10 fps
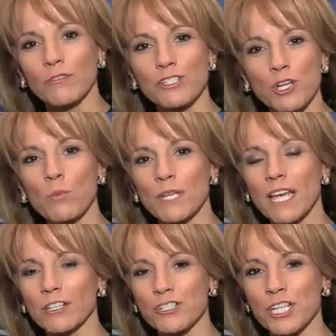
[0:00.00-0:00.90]
of
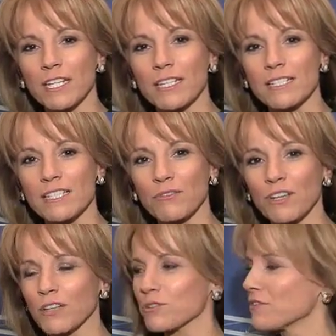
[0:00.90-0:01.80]
Joby Energy. He is the
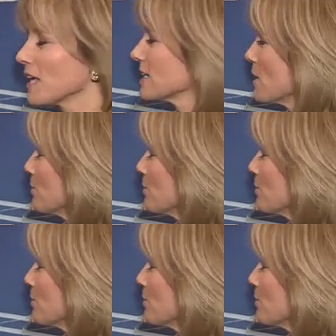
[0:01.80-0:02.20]
founder of that